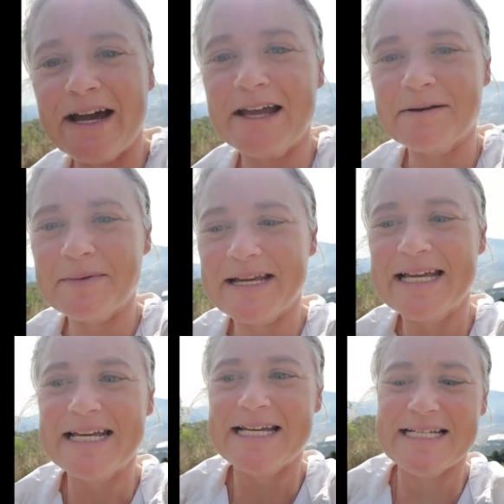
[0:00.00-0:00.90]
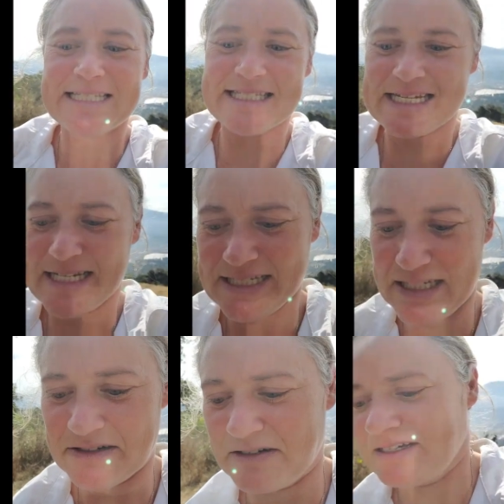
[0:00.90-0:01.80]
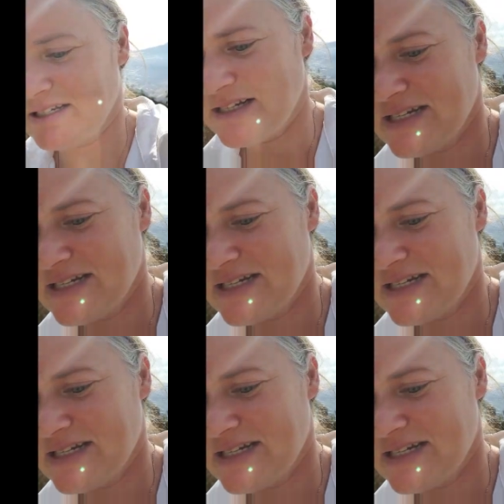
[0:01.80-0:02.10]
I am standing on